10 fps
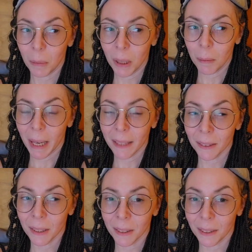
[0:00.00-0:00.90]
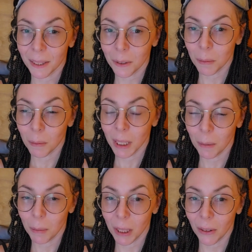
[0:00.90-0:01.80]
being masculine doesn't
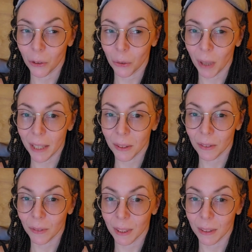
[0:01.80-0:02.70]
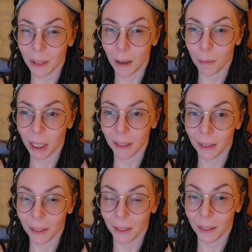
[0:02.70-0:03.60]
mean being aggressive and
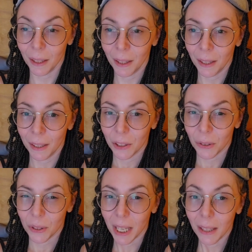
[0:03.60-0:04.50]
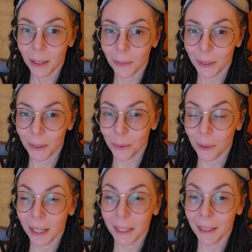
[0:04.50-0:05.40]
dominant and just taking what you
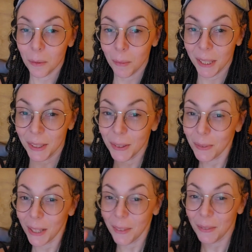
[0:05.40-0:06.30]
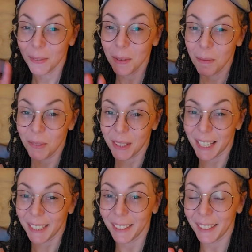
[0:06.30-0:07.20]
want. As much as we have room for
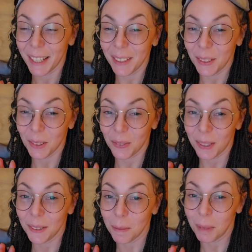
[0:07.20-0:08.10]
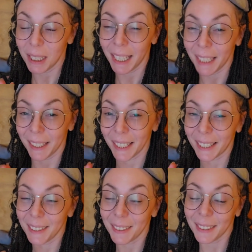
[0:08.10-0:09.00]
that, again, it's fun to play and
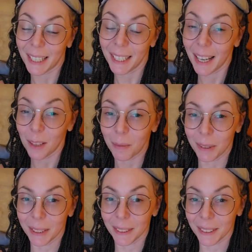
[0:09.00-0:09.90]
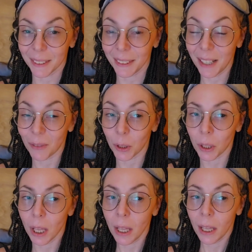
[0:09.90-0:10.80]
get into that animalistic
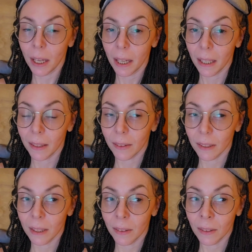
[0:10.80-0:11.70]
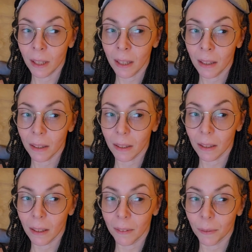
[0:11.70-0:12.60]
level. It's not
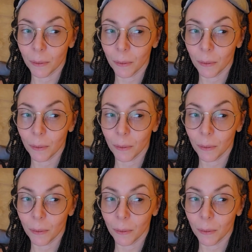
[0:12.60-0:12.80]
a